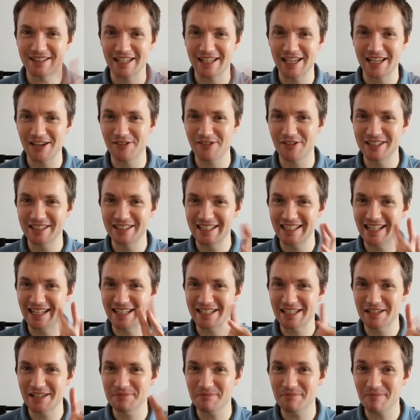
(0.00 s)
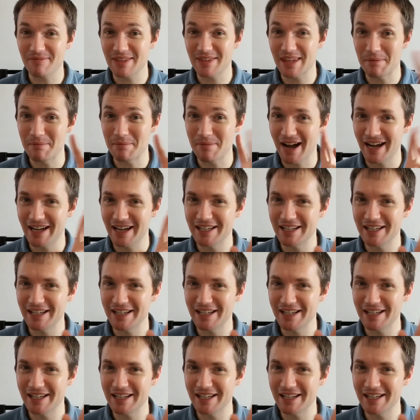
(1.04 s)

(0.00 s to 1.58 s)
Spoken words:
Take care, everyone, see you later, bye.